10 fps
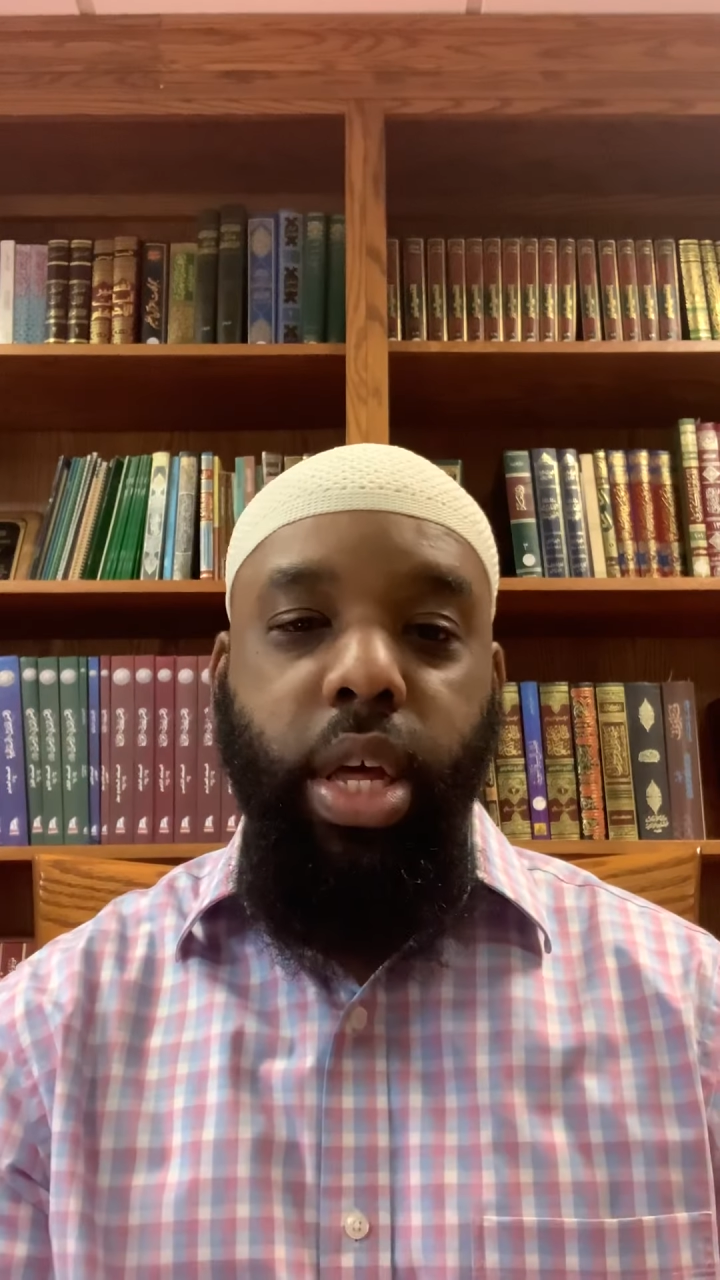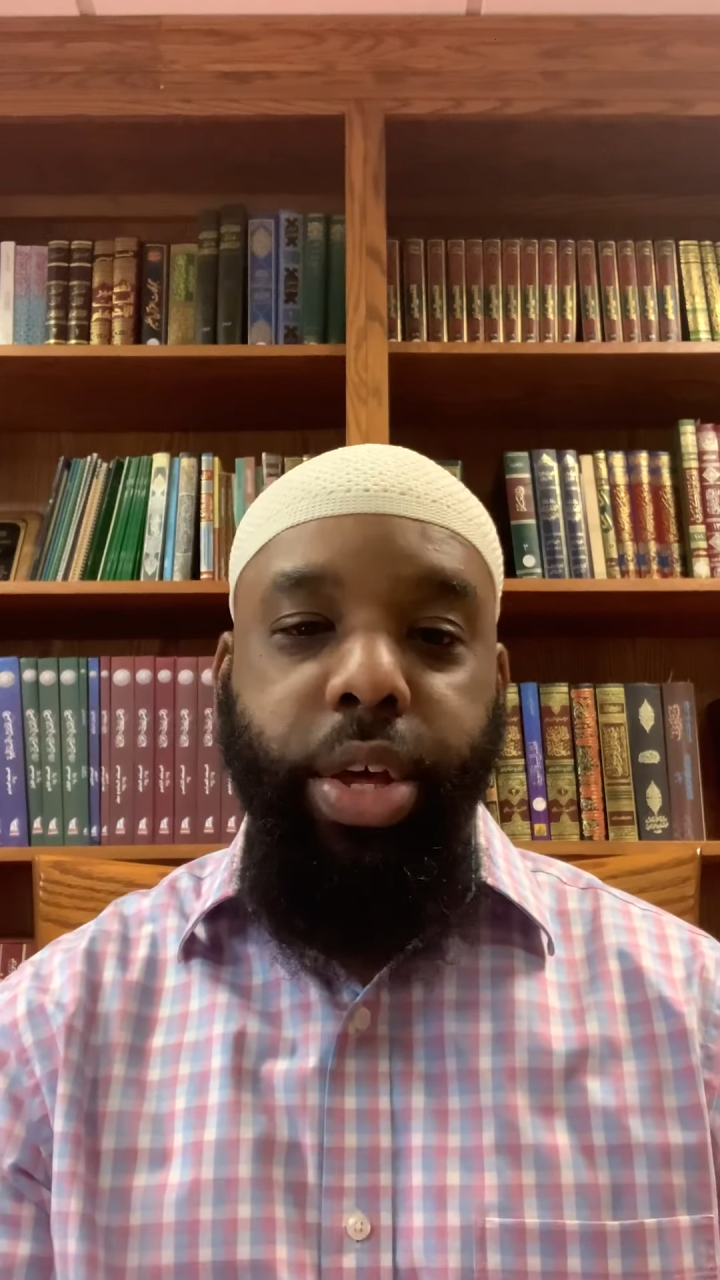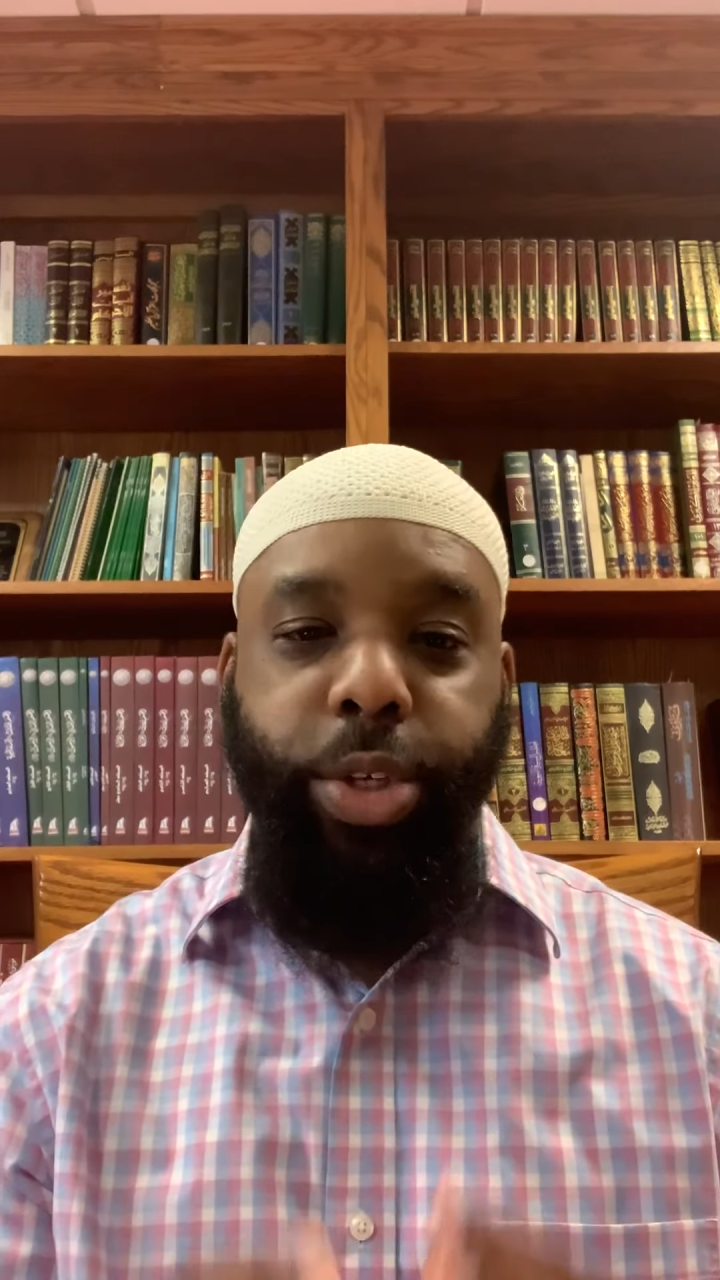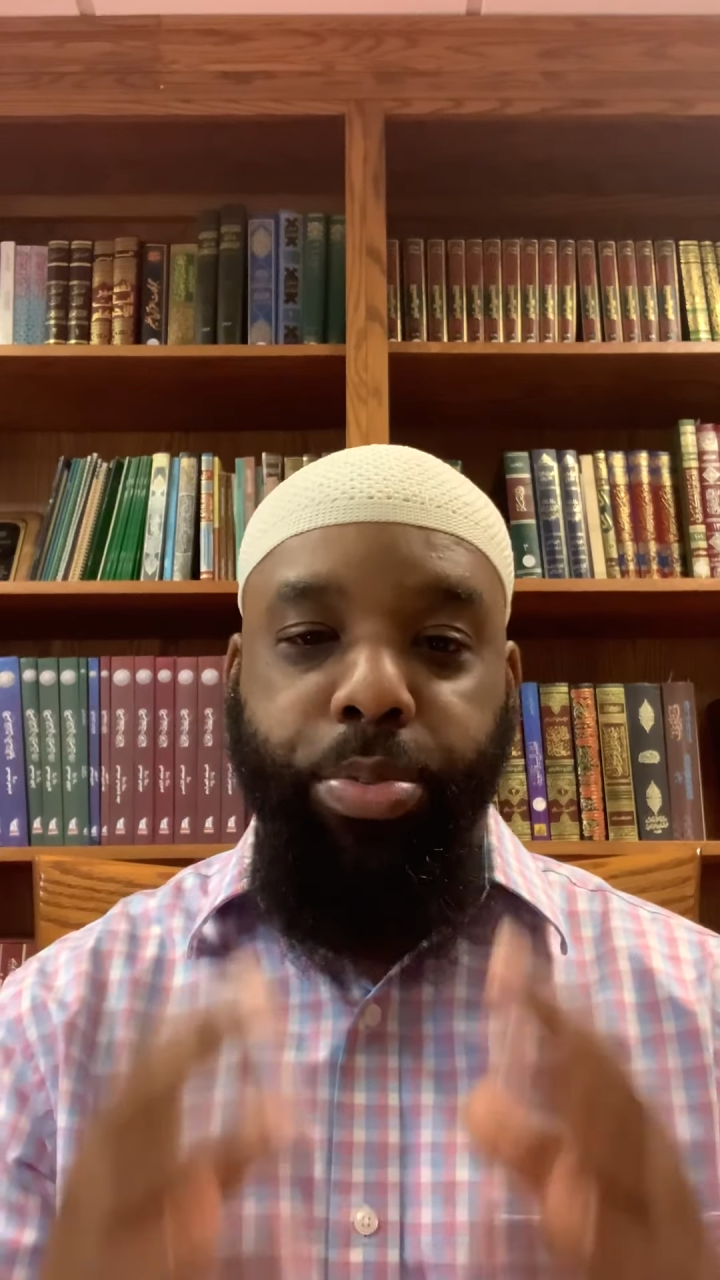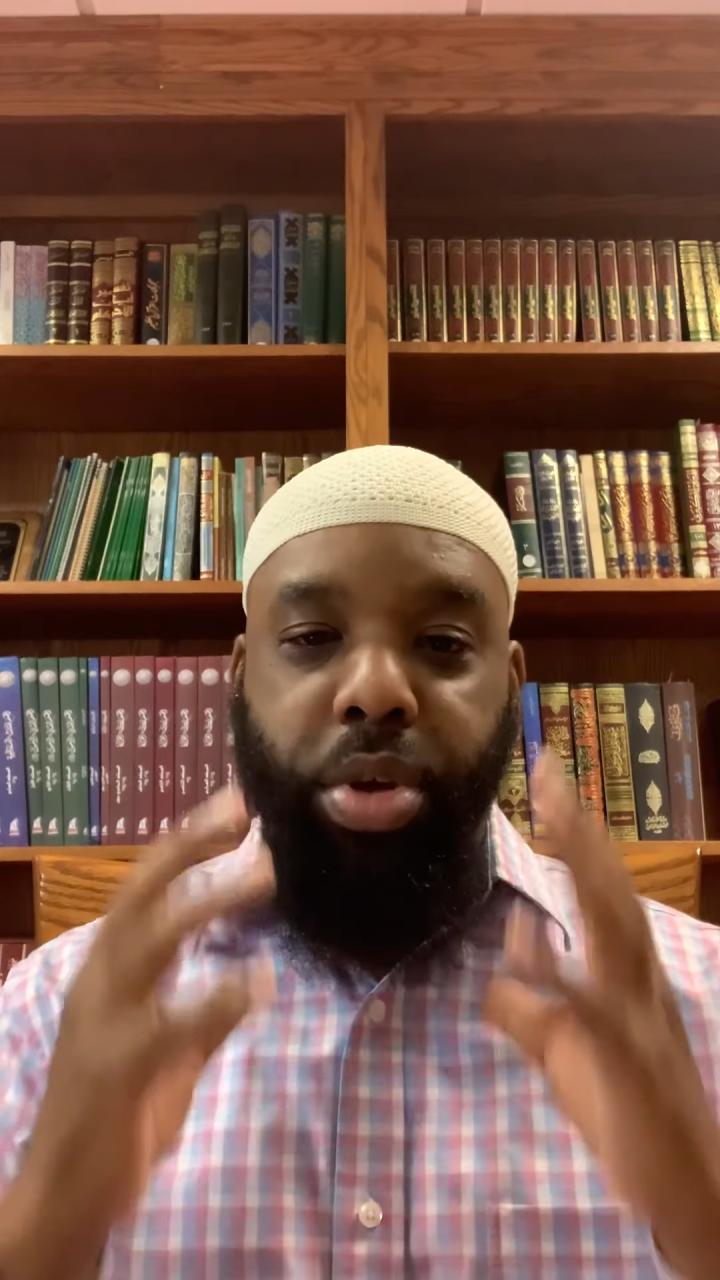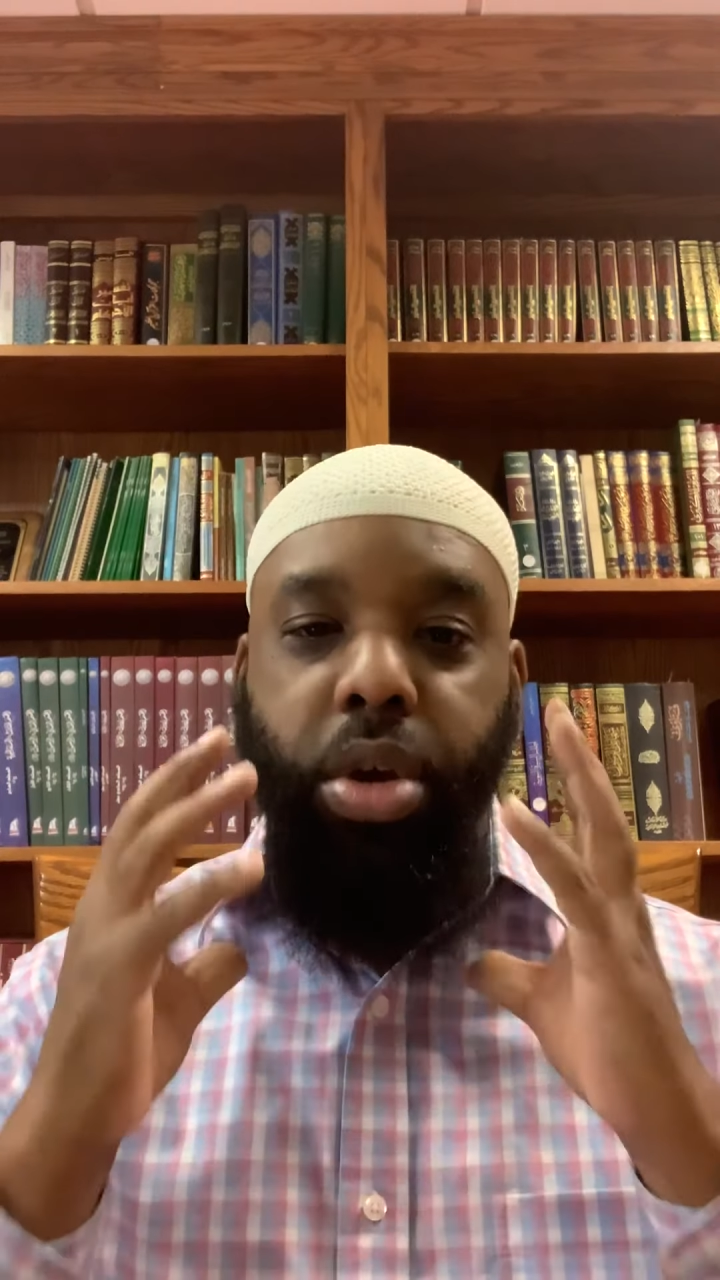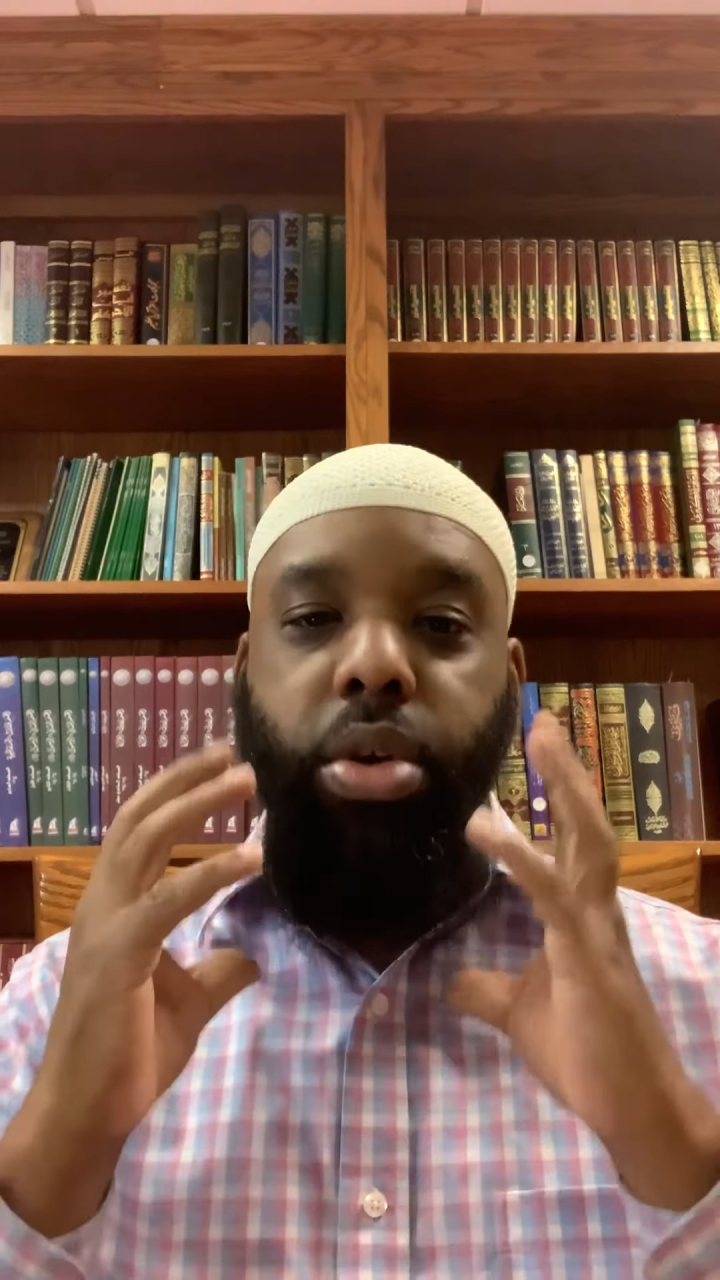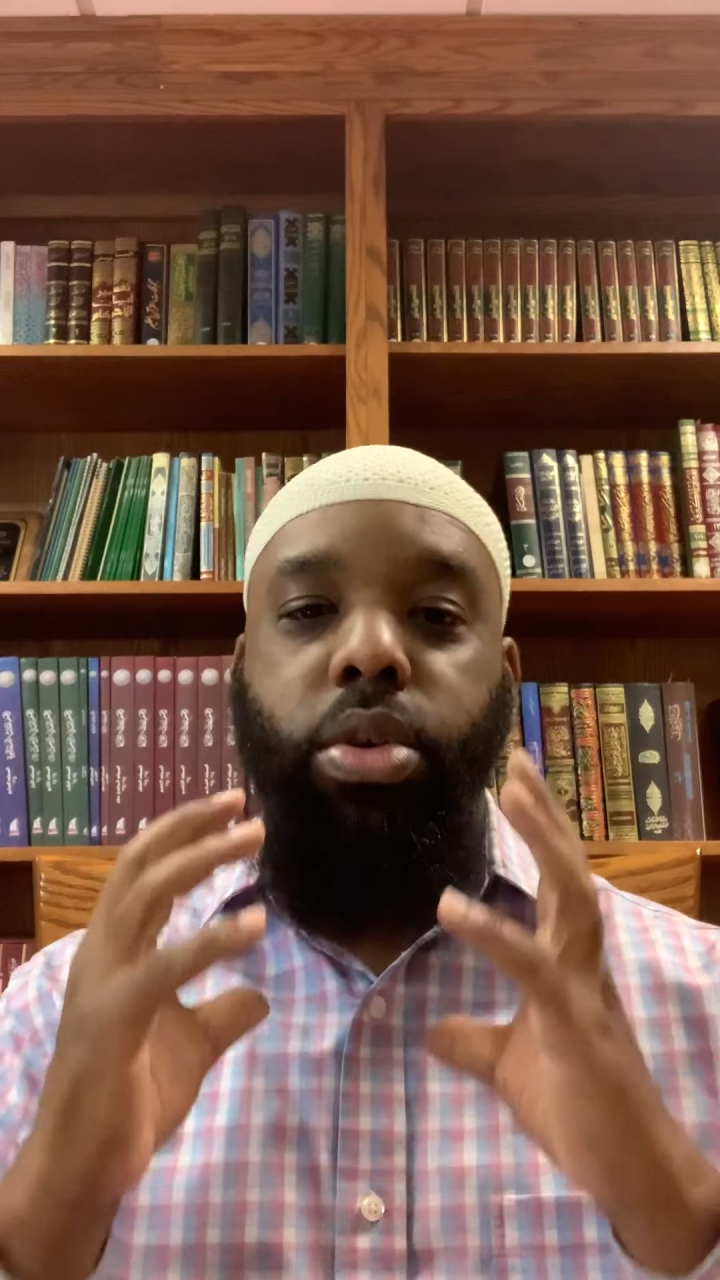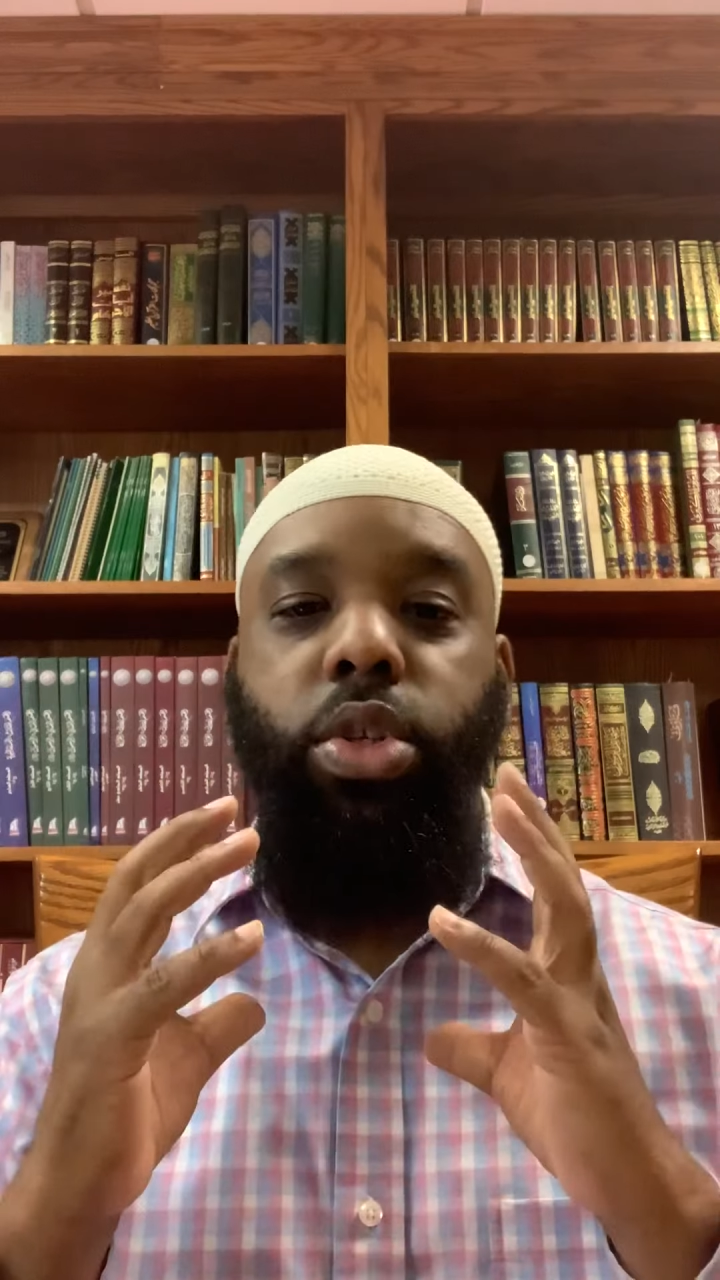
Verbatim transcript: His beard,